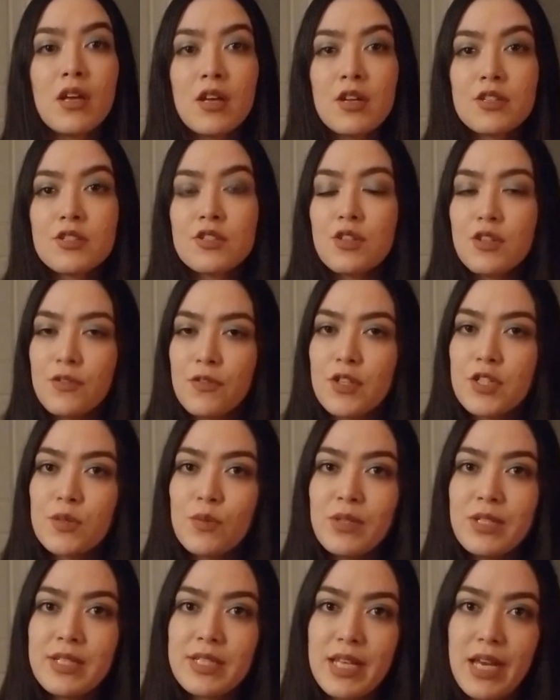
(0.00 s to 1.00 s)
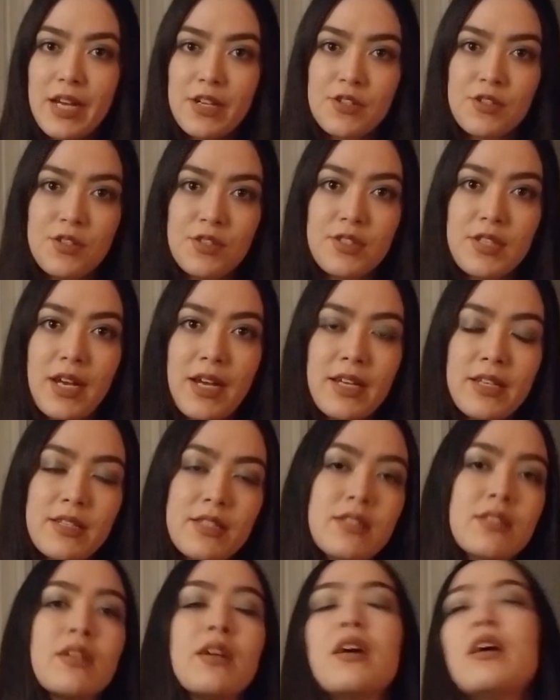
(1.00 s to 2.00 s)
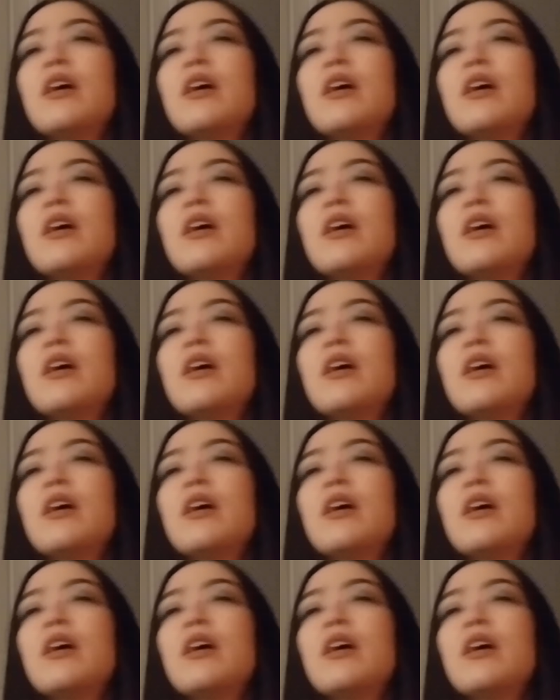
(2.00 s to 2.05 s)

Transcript: So the first one is exercise.